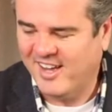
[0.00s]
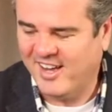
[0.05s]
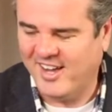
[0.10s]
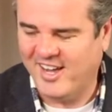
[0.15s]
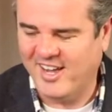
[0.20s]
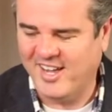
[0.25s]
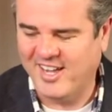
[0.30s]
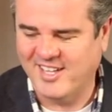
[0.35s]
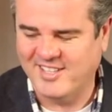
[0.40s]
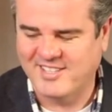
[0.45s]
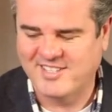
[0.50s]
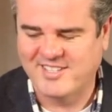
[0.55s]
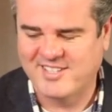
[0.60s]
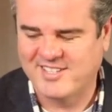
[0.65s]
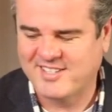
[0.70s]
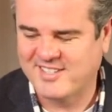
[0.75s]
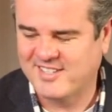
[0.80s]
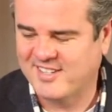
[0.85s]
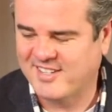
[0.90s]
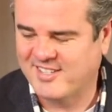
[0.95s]

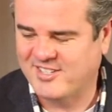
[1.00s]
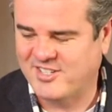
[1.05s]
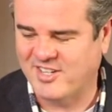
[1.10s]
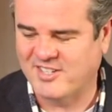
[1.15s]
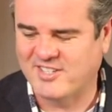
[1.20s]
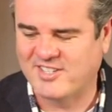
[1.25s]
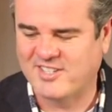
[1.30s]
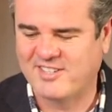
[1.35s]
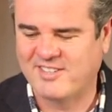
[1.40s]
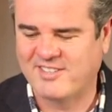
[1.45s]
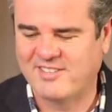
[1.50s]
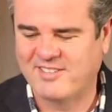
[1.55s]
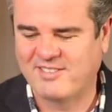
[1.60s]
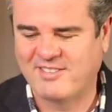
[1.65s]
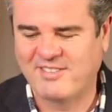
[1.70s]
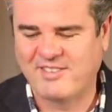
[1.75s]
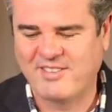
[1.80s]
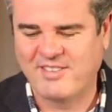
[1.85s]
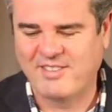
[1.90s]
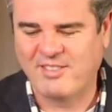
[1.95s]
It's just
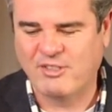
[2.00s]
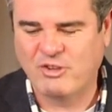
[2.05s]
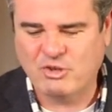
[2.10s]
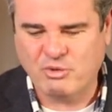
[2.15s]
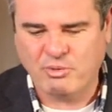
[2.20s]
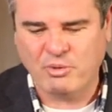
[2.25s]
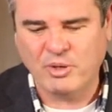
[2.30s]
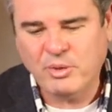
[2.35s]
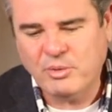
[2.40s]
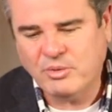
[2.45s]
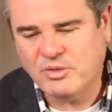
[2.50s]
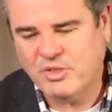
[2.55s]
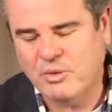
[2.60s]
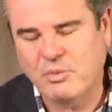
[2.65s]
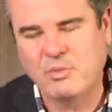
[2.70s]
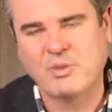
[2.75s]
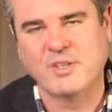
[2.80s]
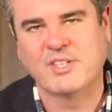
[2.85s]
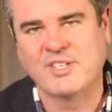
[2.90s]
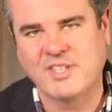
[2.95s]
true
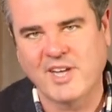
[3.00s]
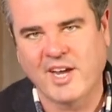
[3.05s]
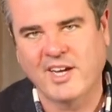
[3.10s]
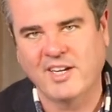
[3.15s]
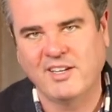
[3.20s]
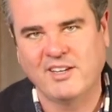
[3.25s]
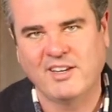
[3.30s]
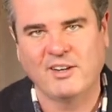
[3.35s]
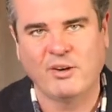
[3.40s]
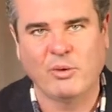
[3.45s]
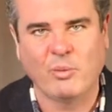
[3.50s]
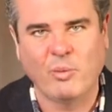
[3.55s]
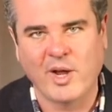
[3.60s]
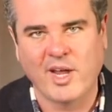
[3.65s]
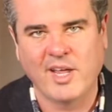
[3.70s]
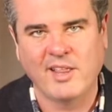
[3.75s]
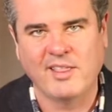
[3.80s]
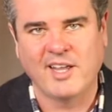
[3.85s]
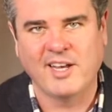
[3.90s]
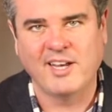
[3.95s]
to the site in a
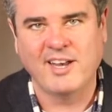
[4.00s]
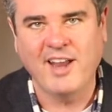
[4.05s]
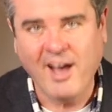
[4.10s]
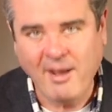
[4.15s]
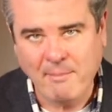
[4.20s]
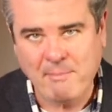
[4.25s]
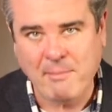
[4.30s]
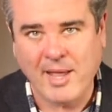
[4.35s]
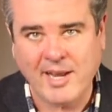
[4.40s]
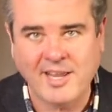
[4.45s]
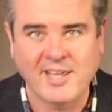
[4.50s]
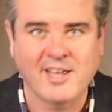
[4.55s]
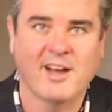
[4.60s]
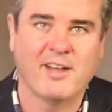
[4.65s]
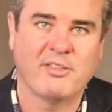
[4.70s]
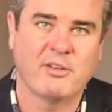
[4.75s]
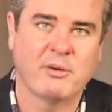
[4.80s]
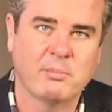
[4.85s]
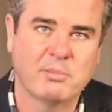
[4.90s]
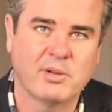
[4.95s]
way that not many
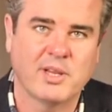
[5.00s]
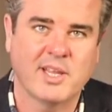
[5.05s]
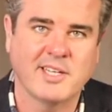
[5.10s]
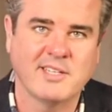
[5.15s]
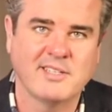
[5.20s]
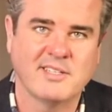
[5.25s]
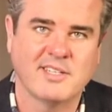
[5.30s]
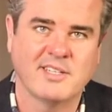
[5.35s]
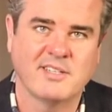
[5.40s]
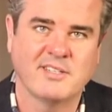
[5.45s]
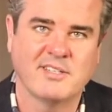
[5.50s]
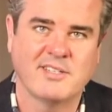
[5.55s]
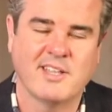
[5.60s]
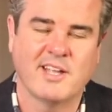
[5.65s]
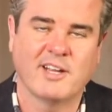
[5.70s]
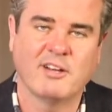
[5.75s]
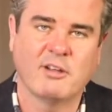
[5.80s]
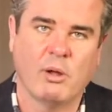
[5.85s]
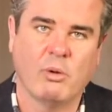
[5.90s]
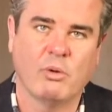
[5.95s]
other
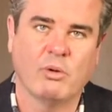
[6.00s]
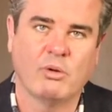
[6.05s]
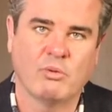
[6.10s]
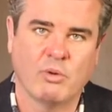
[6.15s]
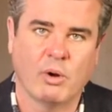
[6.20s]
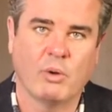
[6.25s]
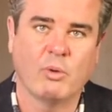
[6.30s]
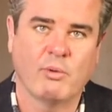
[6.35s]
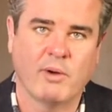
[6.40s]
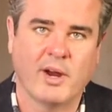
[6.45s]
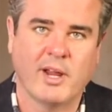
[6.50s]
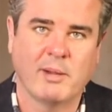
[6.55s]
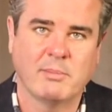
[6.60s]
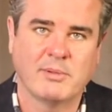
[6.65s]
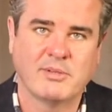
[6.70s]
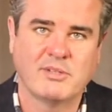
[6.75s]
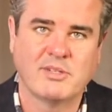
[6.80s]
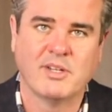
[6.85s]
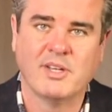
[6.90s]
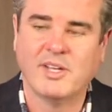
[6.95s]
places that grow
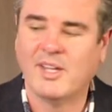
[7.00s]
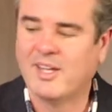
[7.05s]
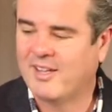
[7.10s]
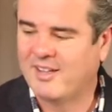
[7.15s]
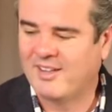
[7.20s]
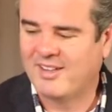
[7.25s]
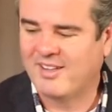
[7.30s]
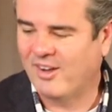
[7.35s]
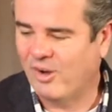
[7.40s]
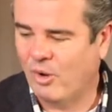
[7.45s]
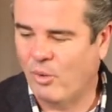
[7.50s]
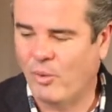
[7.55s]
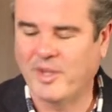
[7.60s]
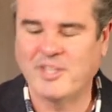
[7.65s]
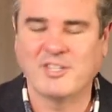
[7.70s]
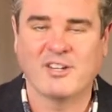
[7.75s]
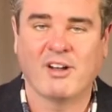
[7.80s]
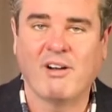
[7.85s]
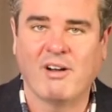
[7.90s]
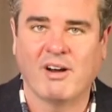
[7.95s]
grapes
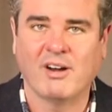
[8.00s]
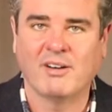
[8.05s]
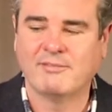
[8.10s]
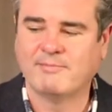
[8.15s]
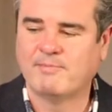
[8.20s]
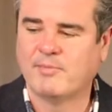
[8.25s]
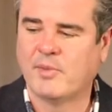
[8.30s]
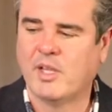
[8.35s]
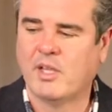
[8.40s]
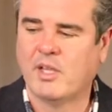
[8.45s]
always are.